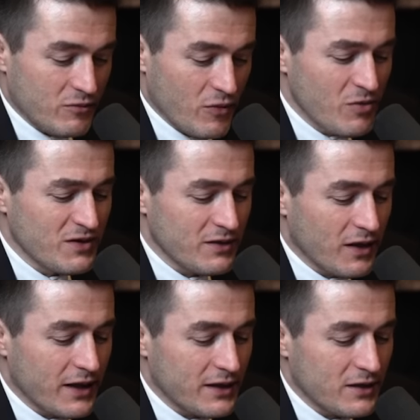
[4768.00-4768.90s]
what was it
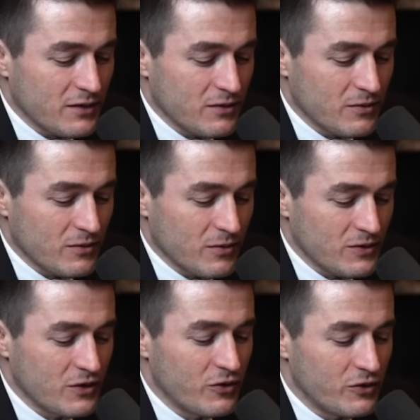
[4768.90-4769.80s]
like? What
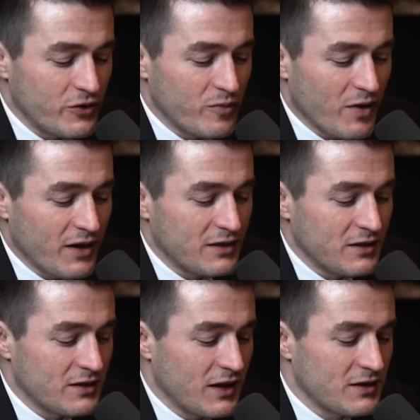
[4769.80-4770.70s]
was going through your mind
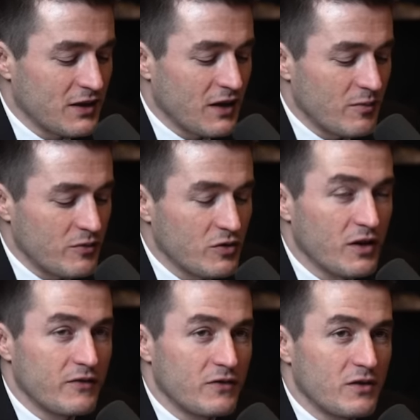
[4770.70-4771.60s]
at that time? You
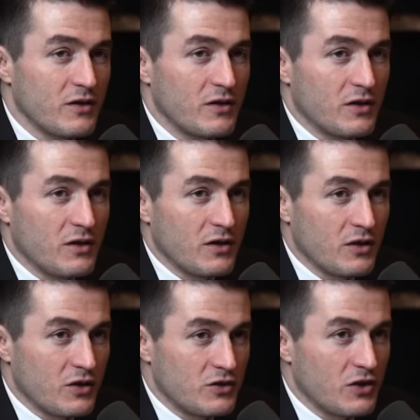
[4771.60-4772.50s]
left a
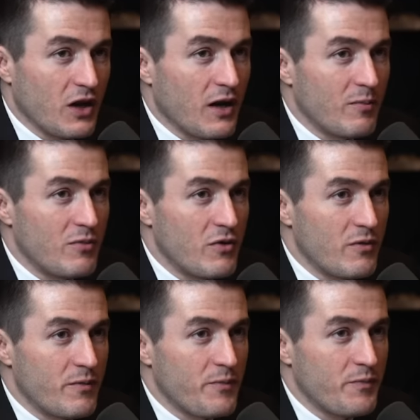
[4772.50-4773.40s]
good job
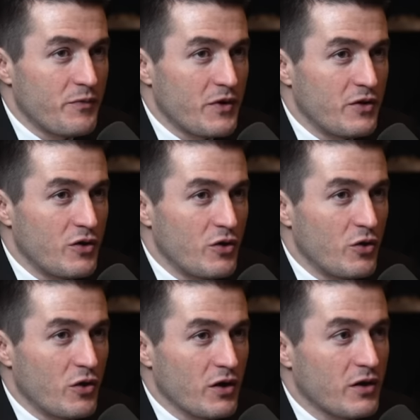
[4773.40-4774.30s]
in New
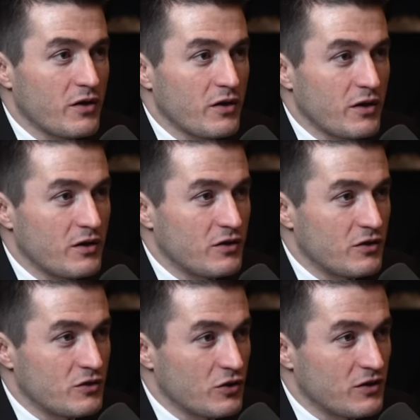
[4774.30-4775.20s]
York
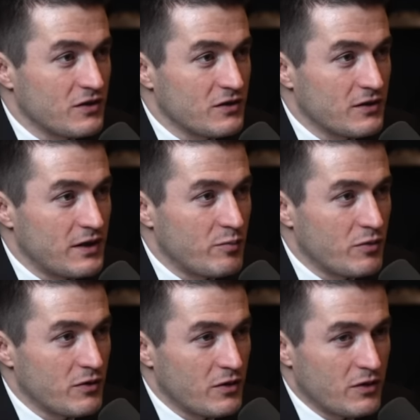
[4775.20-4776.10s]
and took this leap.
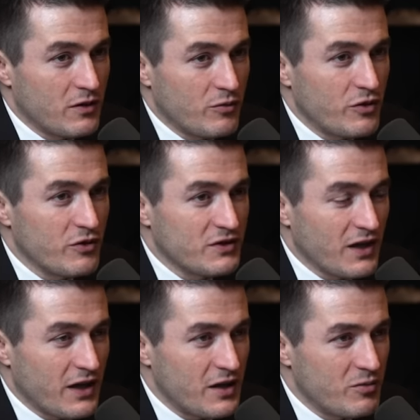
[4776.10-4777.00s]
Were you
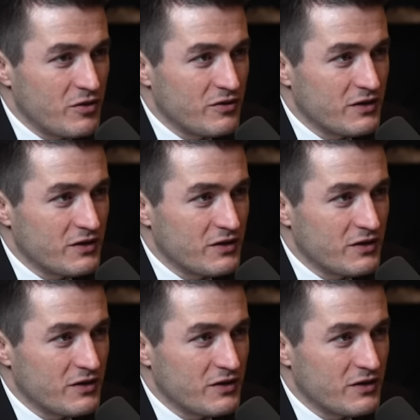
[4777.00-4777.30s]
excited? Were you